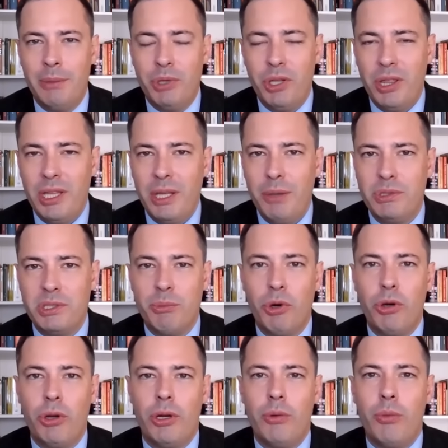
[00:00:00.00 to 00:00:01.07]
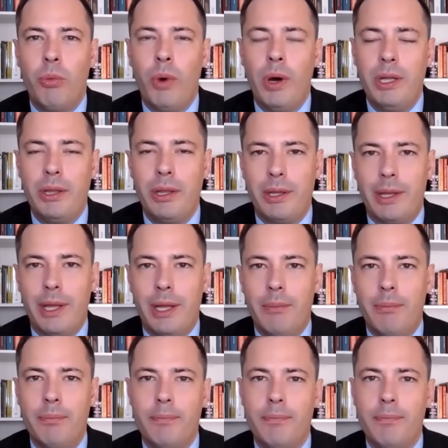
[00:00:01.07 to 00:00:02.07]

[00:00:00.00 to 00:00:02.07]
But you think he was demoted. Why do you think that?